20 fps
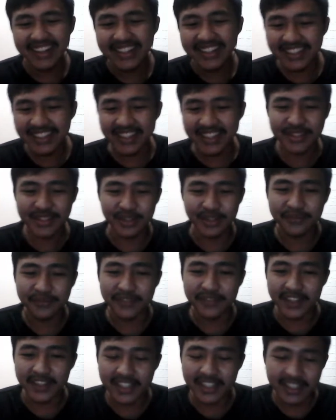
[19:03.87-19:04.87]
that is so
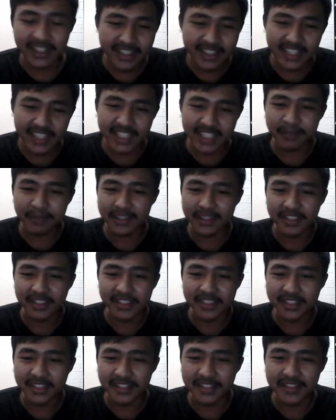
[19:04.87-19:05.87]
funny,
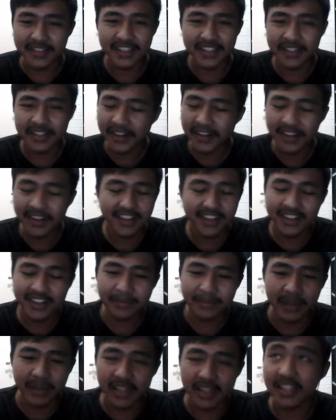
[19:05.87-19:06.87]
especially to Cinder.
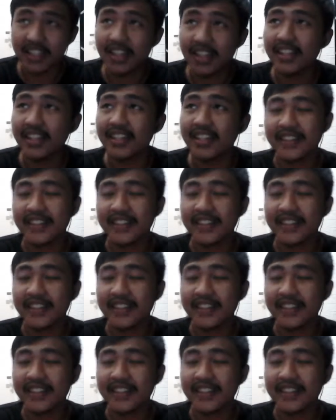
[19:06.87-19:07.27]
My god.